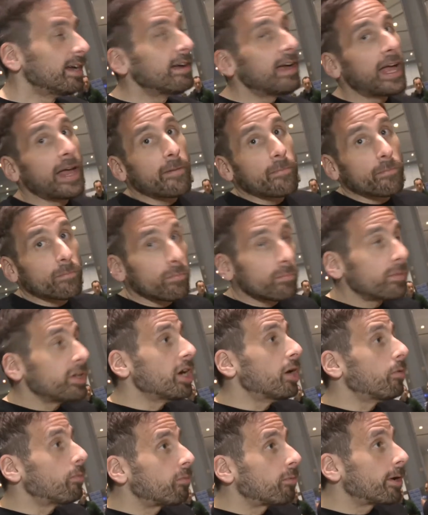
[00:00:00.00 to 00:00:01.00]
And, you
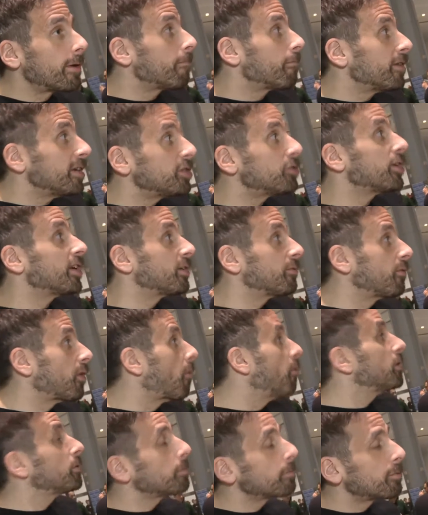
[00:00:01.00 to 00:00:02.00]
know, we're pretty, tra- we've
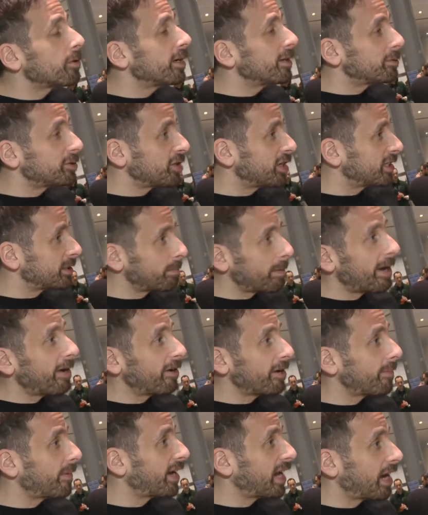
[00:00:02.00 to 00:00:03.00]
always been pretty
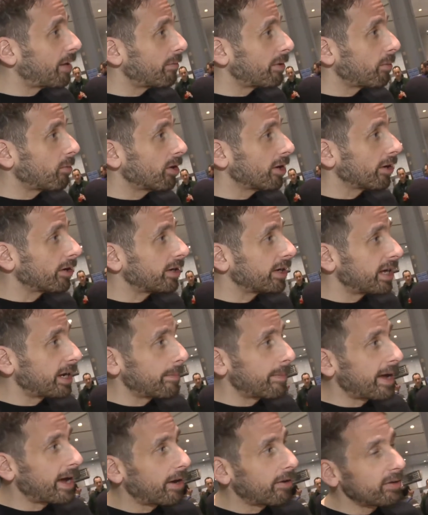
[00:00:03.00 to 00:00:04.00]
transparent about how we work and
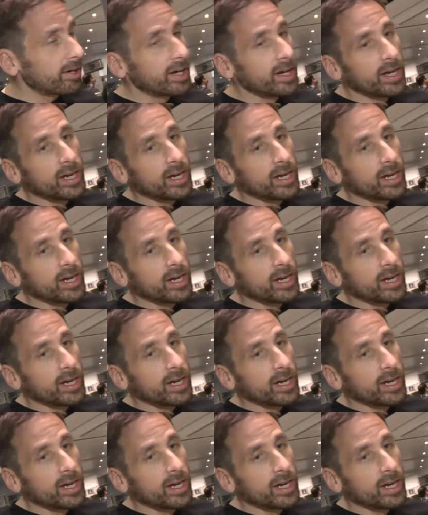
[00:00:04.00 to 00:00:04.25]
about